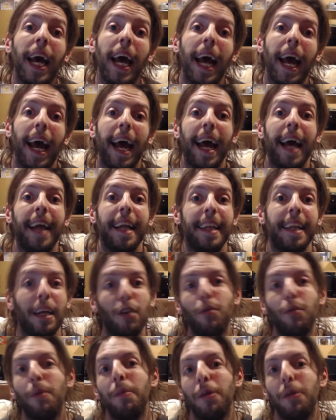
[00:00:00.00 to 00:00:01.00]
And
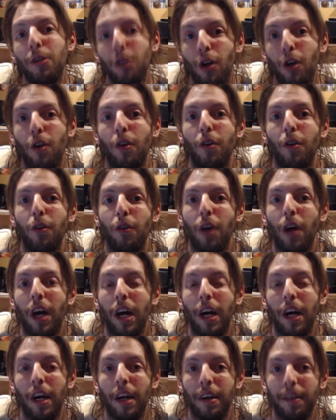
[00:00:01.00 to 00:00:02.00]
that's when
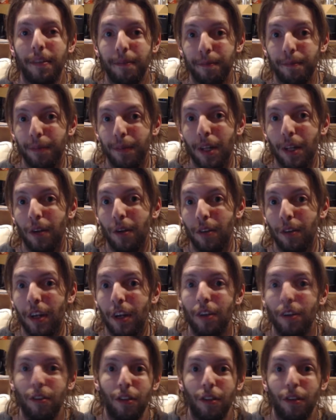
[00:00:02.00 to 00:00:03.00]
Matrona, you know,
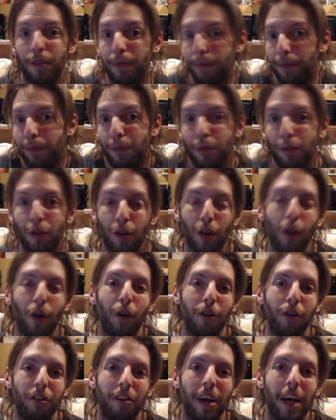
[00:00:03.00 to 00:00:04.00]
tells her,
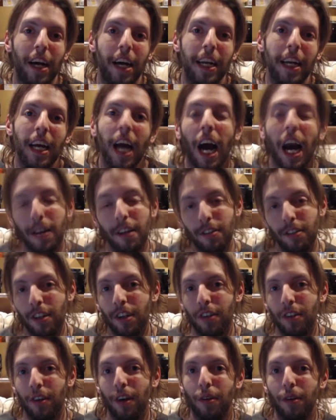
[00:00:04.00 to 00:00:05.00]
Dolores died. I
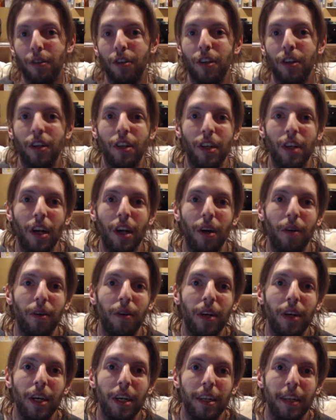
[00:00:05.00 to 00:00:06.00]
sent her out to, you know,
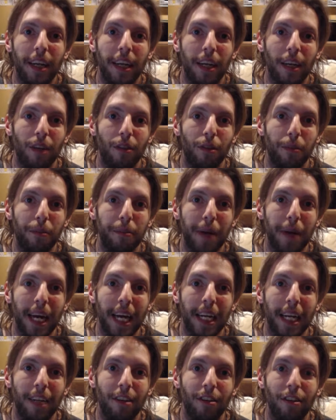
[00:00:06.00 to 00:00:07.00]
take care of some
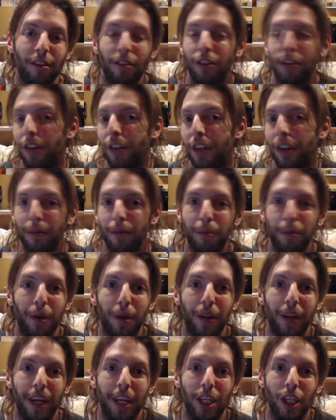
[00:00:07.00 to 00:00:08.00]
bandits, and she couldn't even
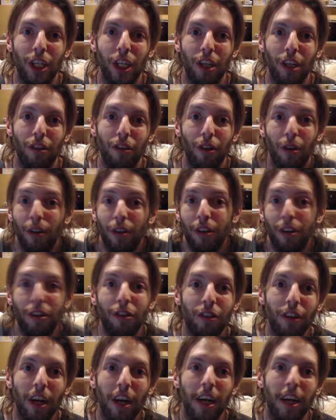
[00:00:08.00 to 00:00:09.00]
pull that shit. So at least
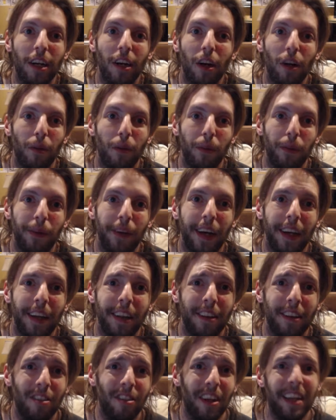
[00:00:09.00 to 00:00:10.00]
she died an honorable
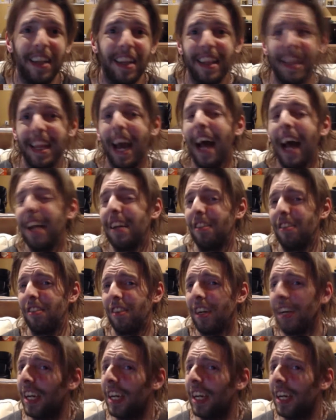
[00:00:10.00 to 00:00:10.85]
death and shit. And that is